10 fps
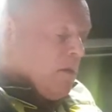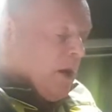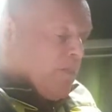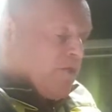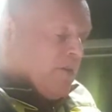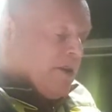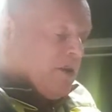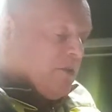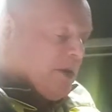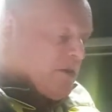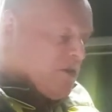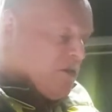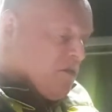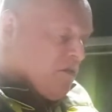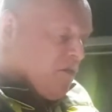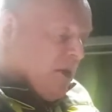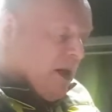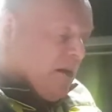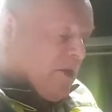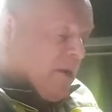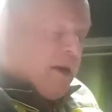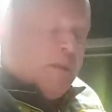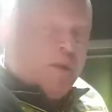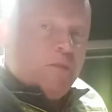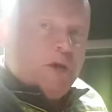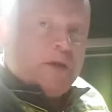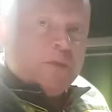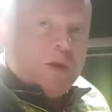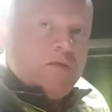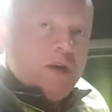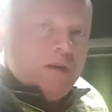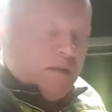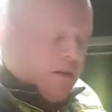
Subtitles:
I'll probably do is during the week, where I'm at work tomorrow.